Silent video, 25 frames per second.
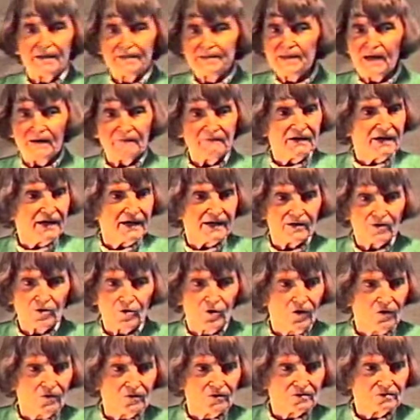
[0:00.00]
never had a
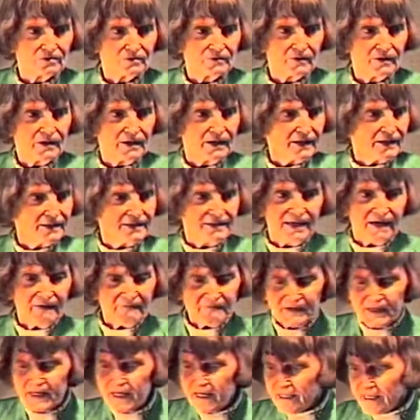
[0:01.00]
cold,
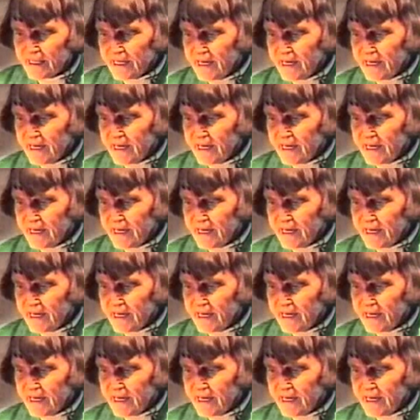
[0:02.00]
never had